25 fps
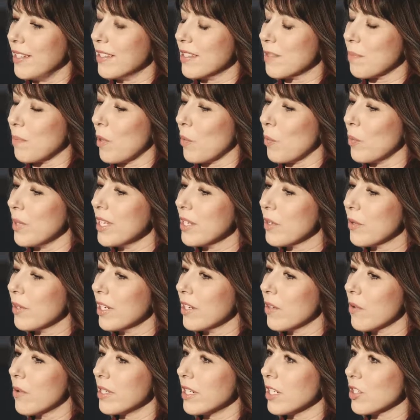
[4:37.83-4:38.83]
But we
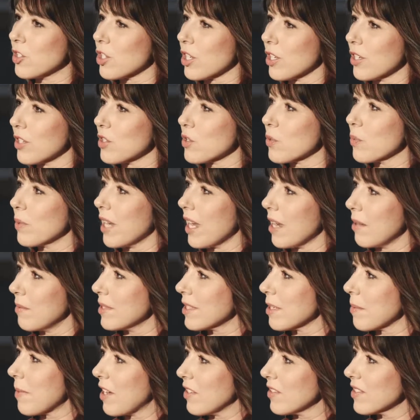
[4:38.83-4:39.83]
quit going to church when I
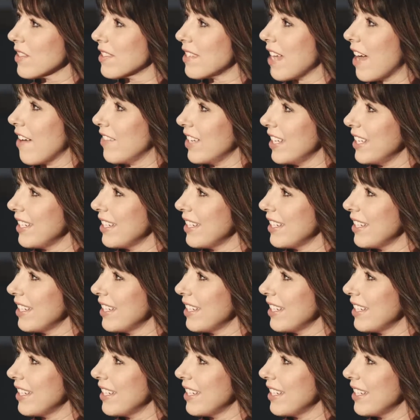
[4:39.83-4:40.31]
was about 7.